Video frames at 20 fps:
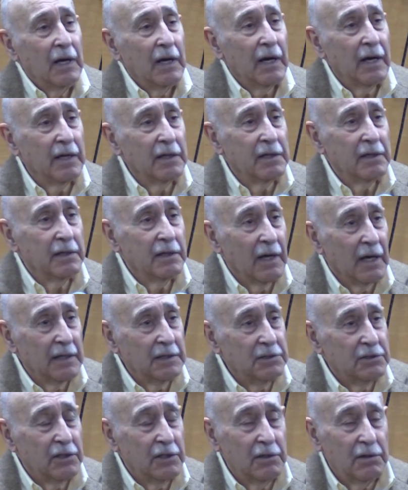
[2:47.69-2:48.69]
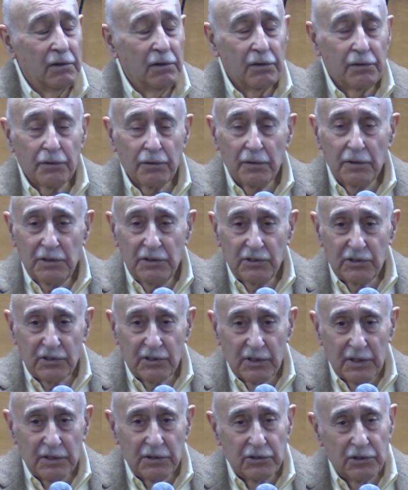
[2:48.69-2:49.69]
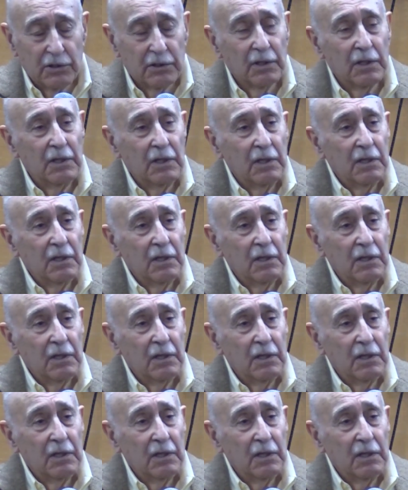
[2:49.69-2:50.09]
and in 1936